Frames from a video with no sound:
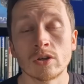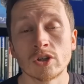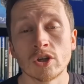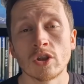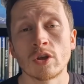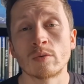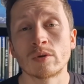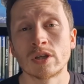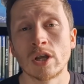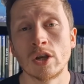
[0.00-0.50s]
So
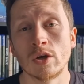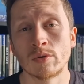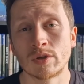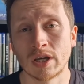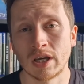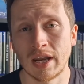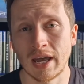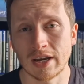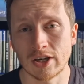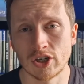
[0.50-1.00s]
there was a loose
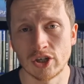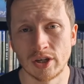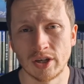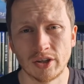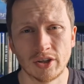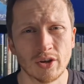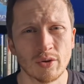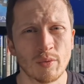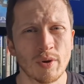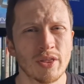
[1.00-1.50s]
connection. I
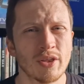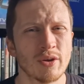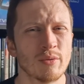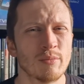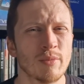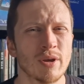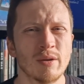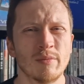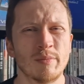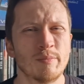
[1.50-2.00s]
don't know whether it
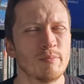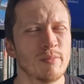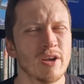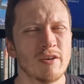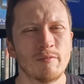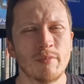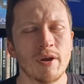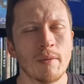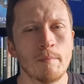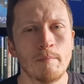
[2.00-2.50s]
may, may
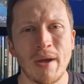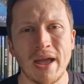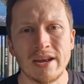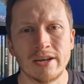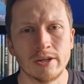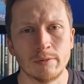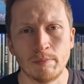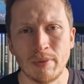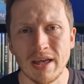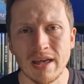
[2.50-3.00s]
have been a
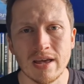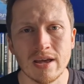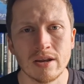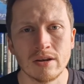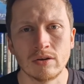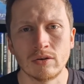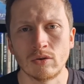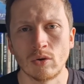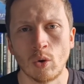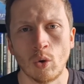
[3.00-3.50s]
bent
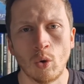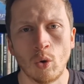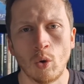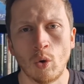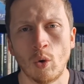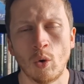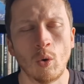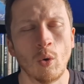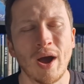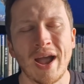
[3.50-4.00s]
pin
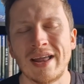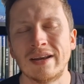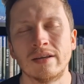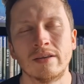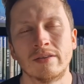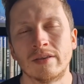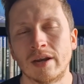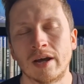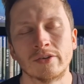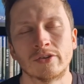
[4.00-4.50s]
or, or
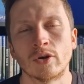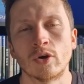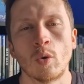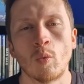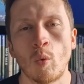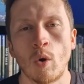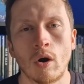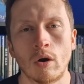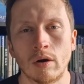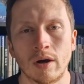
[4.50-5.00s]
anything. I don't know
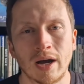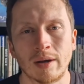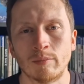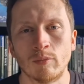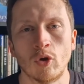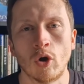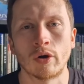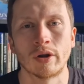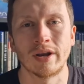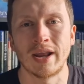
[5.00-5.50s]
what, I'm
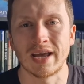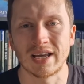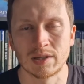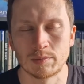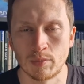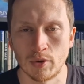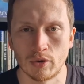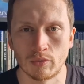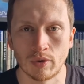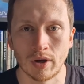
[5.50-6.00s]
not an
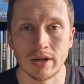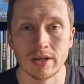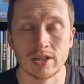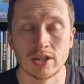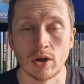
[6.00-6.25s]
expert, right?